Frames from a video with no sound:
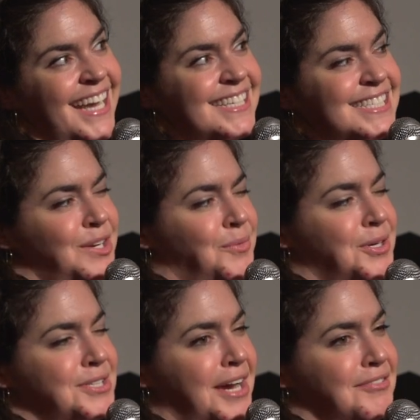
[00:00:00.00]
it's like
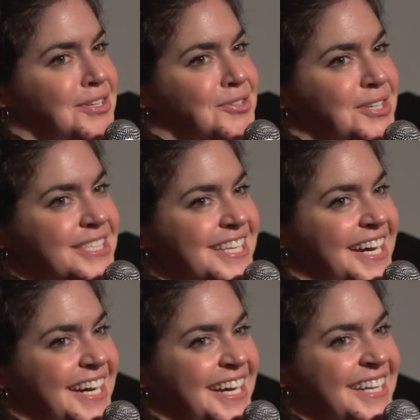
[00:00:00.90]
weird to have a uterus,
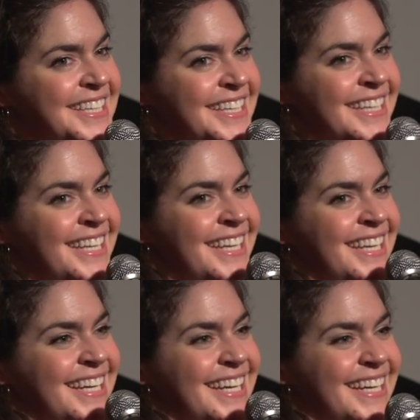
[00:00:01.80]
huh?
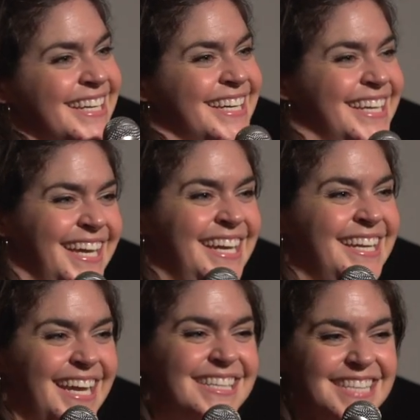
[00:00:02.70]

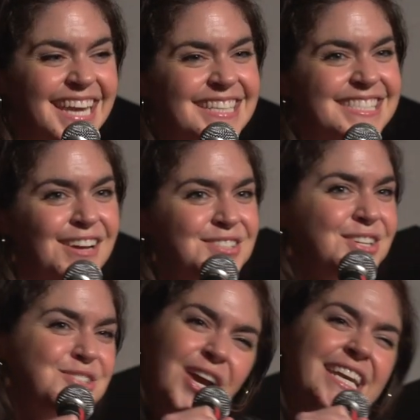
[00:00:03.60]
It's like stuff's
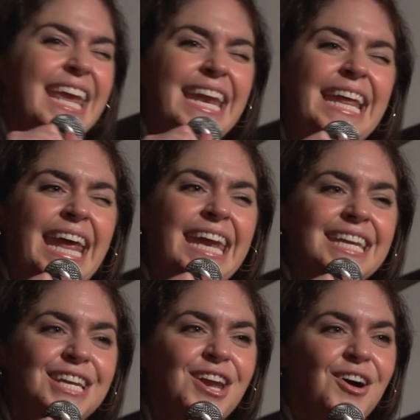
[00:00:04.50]
always trying to get in it,
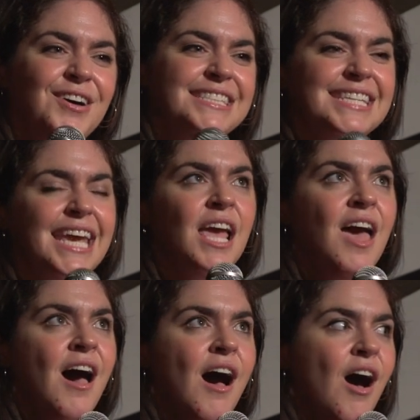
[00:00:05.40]
you know? It's like,
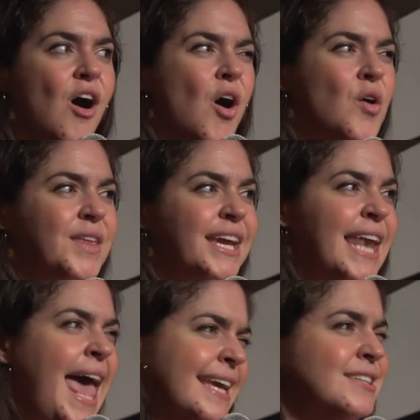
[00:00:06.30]
oh, like
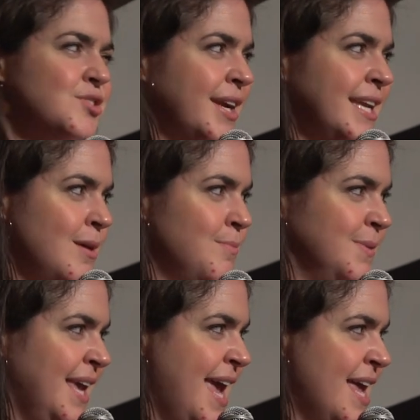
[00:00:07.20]
an egg is trying to
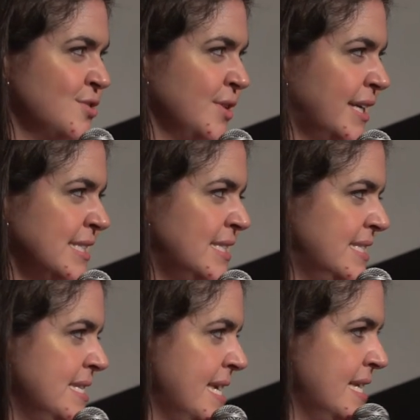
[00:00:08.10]
implant, or like a
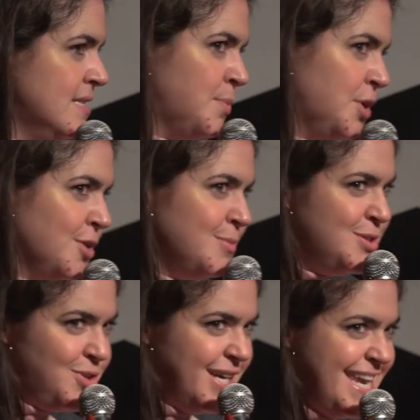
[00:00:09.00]
sneaky sperm
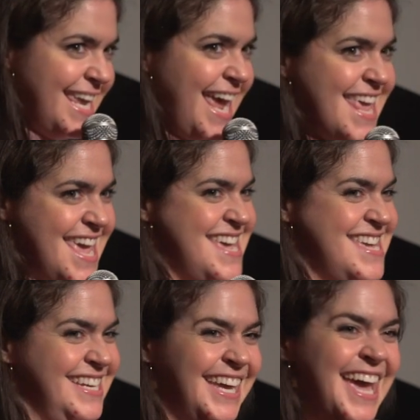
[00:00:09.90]
is trying to get
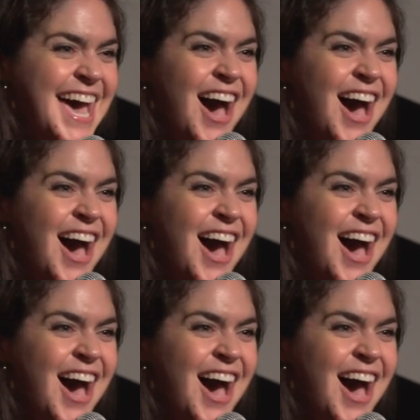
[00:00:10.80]
in,